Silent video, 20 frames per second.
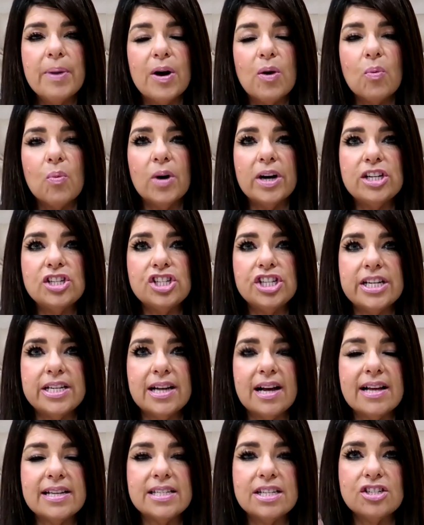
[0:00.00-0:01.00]
But what she
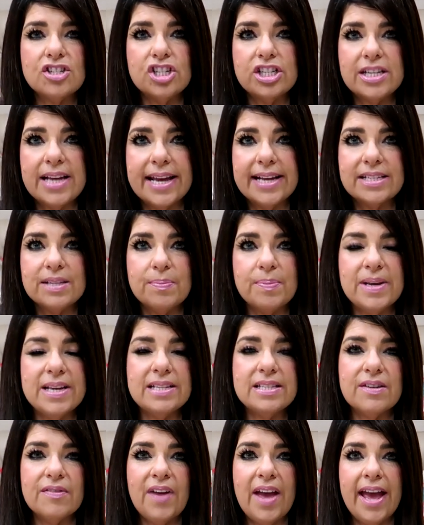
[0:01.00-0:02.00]
does is she takes a
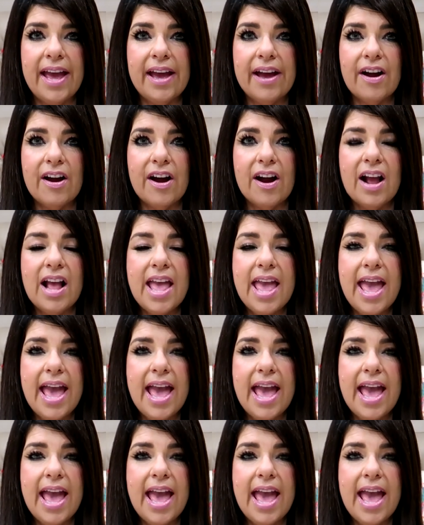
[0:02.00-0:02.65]
piece of hair